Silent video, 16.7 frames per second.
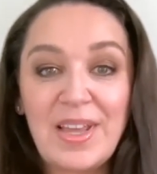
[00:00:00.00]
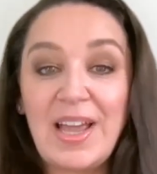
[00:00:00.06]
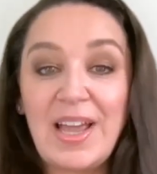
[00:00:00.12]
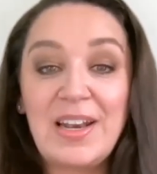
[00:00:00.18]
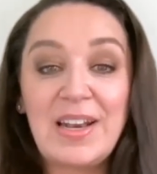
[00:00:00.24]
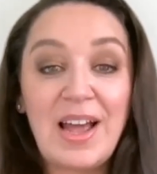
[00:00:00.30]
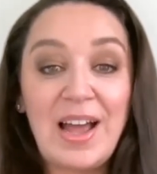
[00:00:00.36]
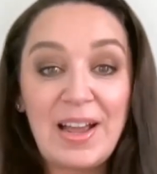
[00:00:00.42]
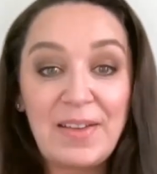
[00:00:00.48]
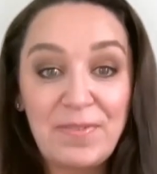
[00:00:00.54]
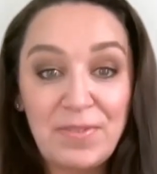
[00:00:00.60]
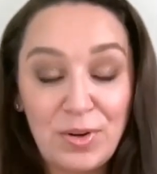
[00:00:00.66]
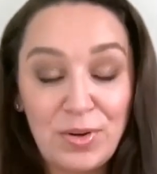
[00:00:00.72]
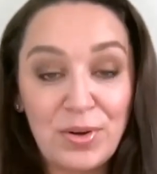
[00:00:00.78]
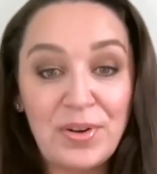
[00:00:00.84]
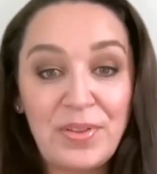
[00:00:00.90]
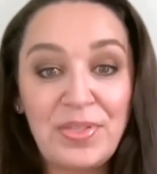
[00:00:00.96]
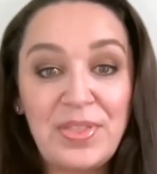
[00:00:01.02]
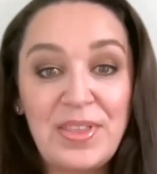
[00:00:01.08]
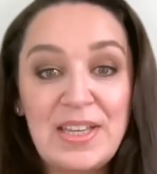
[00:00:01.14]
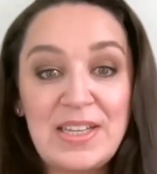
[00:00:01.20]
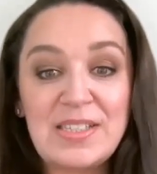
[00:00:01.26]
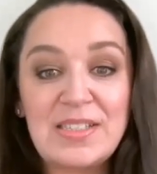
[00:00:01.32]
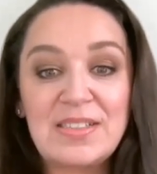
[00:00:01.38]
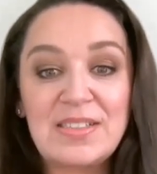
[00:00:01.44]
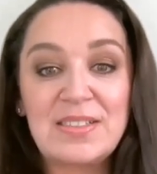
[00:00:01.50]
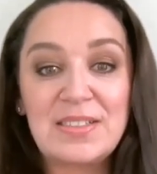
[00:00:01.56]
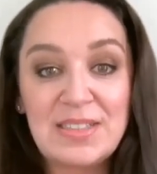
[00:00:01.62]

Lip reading: And I've learned these